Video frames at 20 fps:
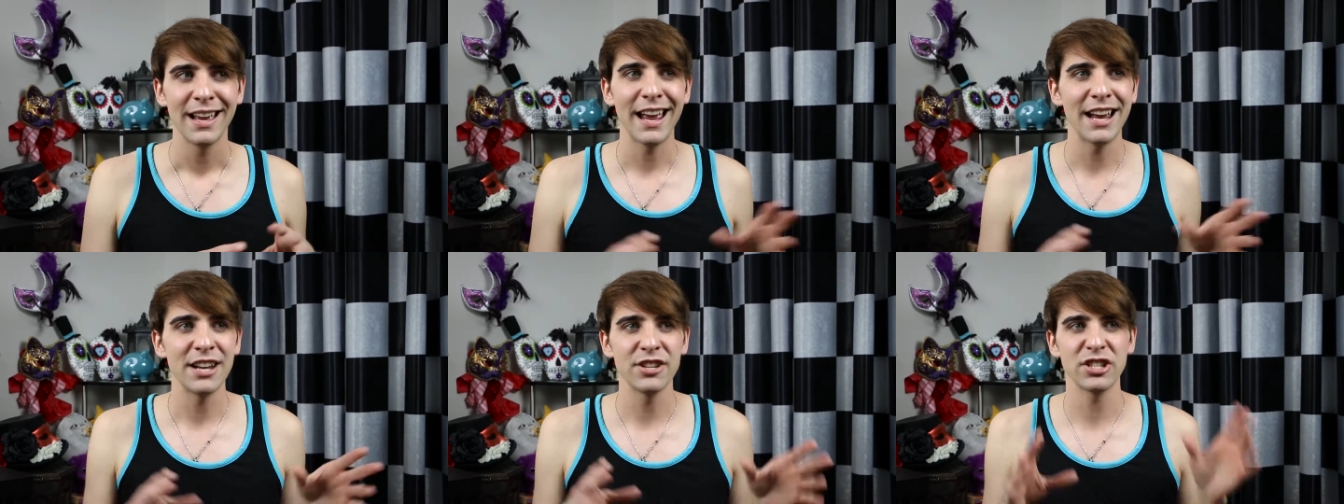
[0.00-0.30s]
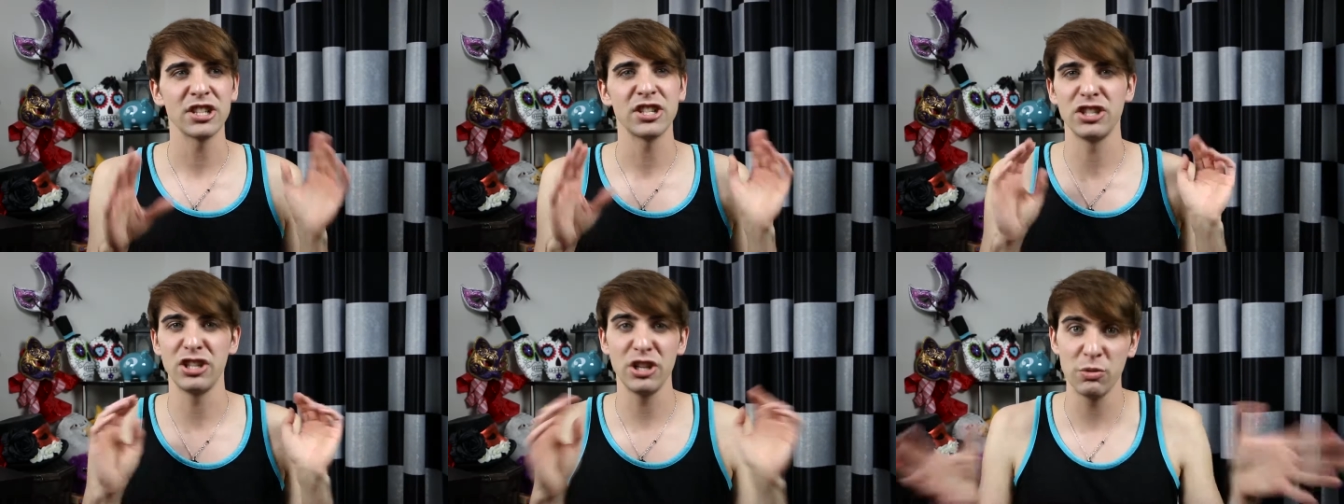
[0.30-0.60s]
and
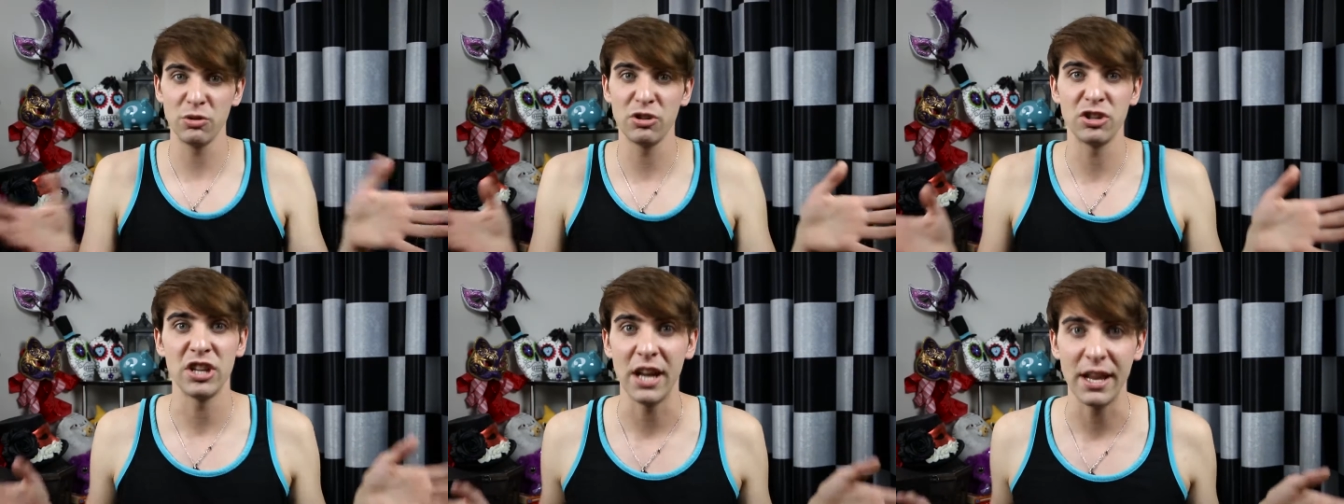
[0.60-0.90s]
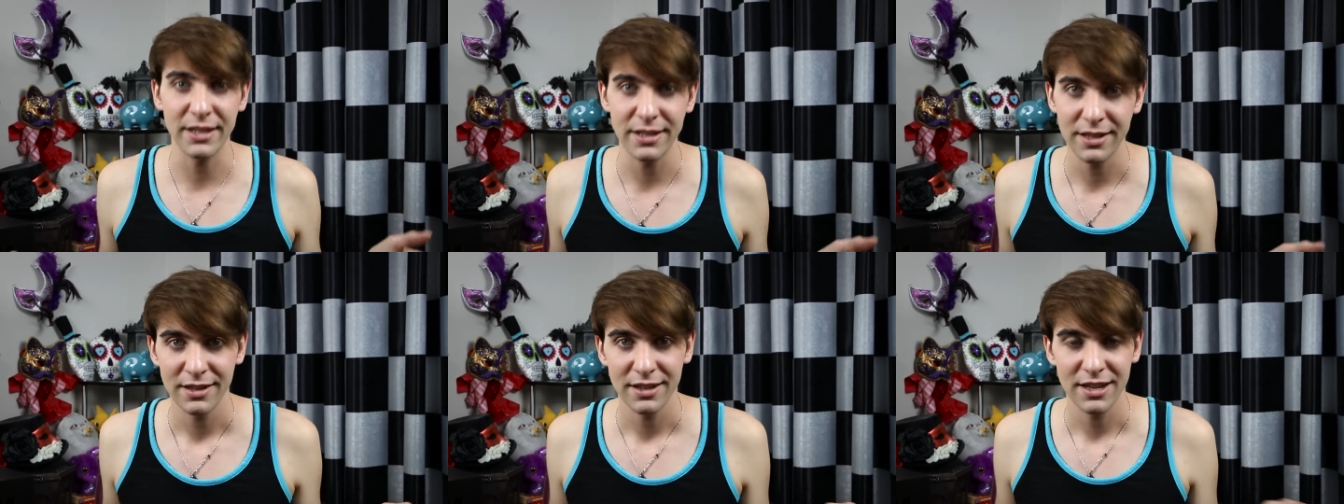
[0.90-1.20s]
just do
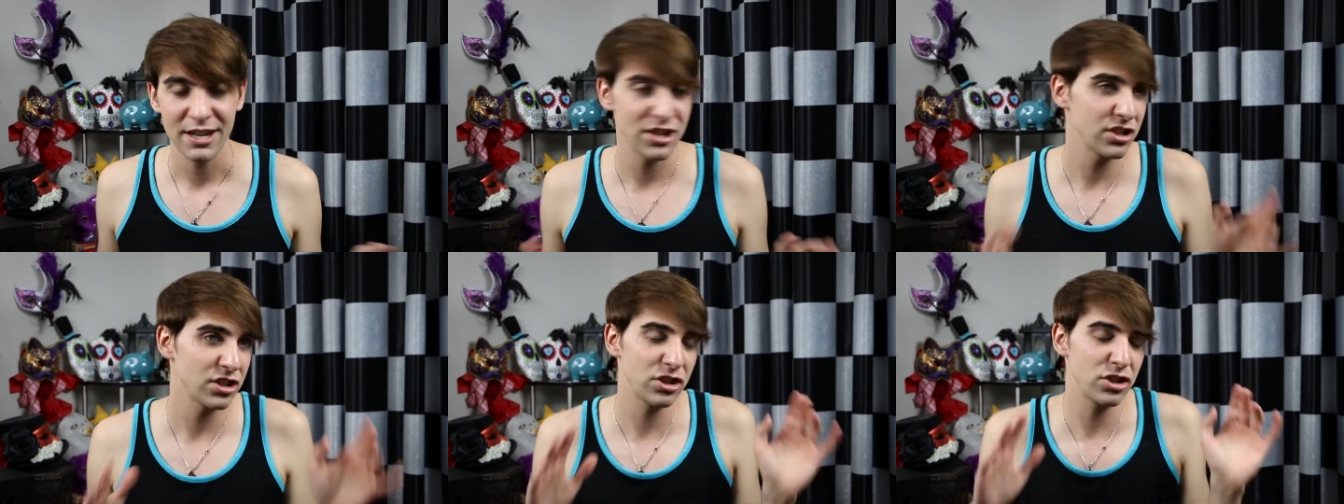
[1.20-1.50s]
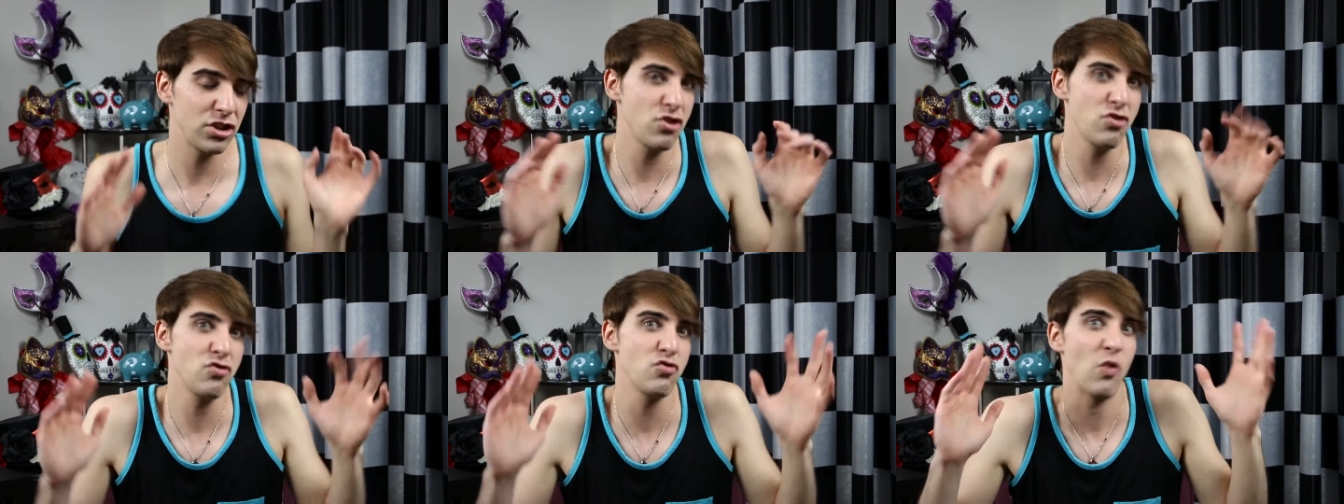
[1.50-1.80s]
shit and
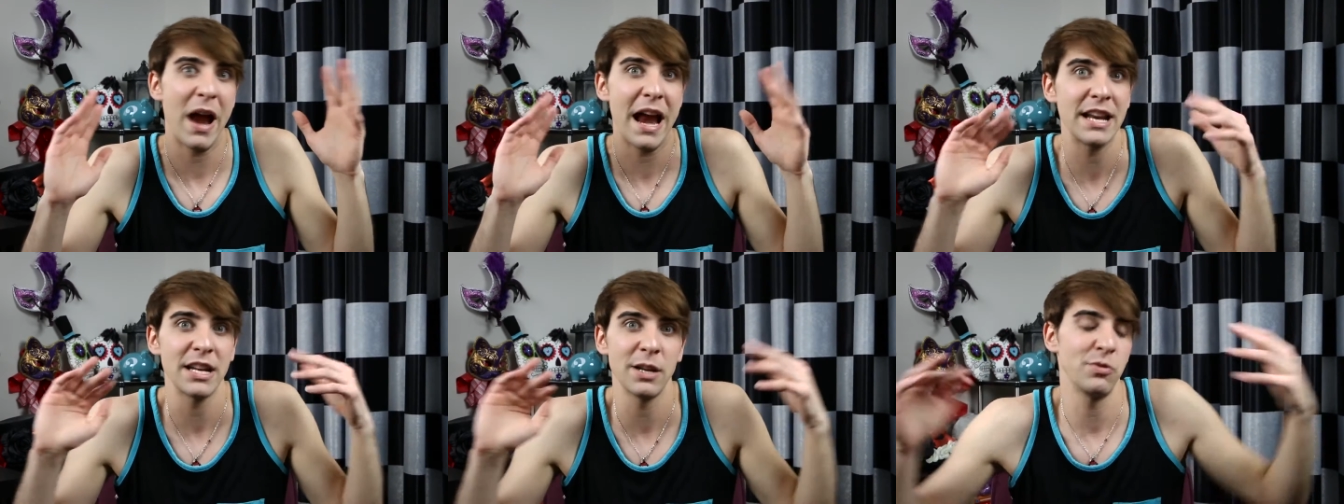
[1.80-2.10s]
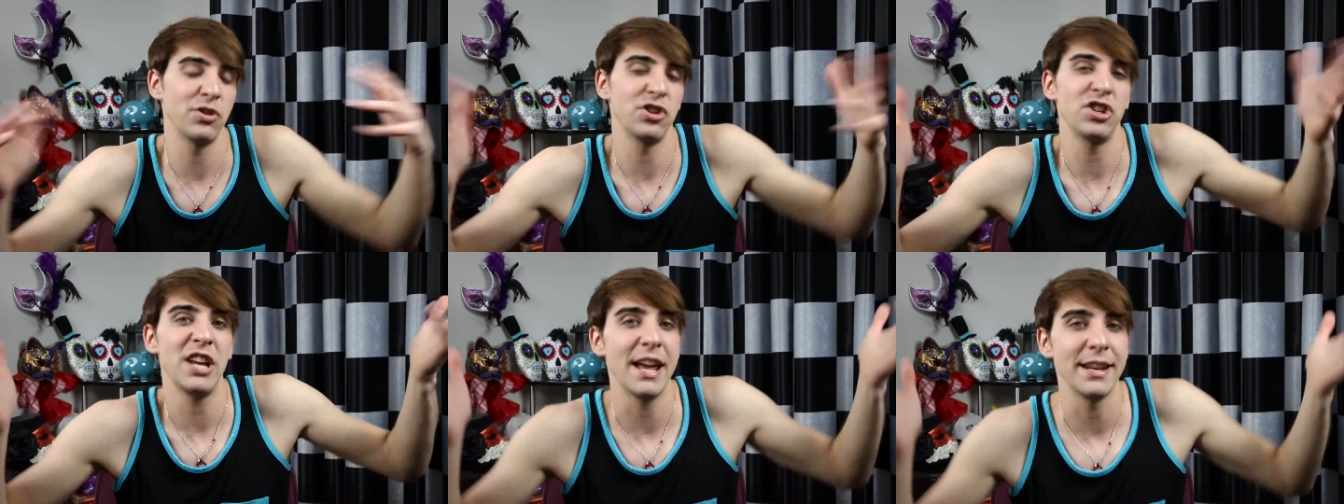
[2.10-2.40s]
just do
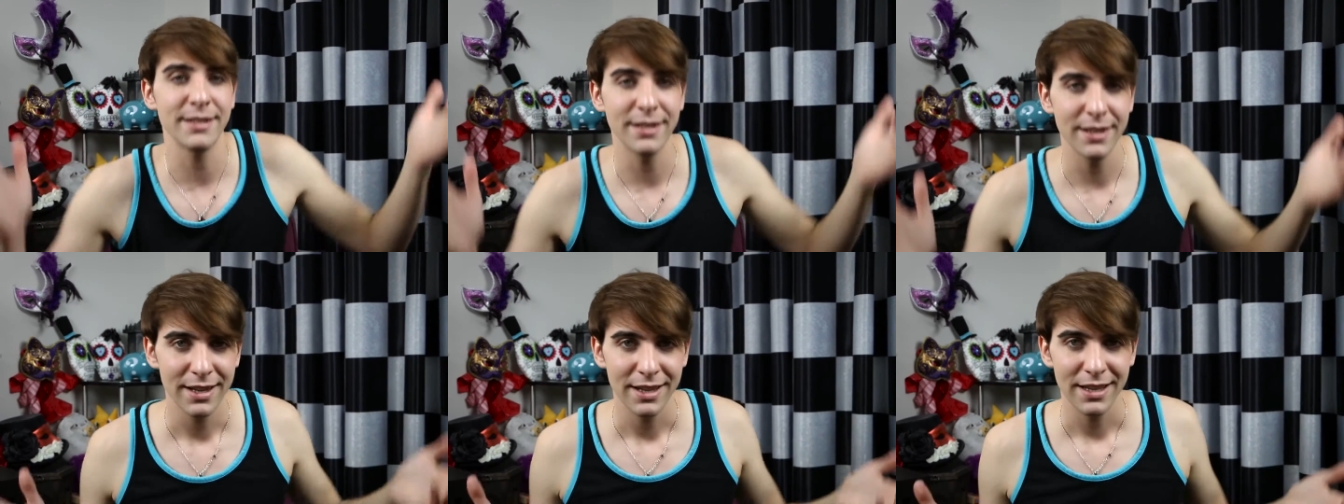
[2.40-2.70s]
random shit.